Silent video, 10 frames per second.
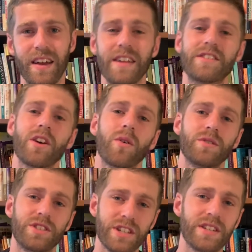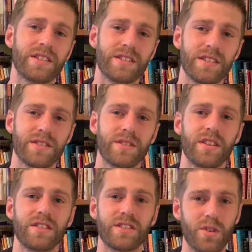And so Jesus'
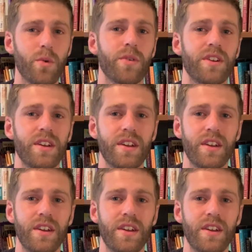story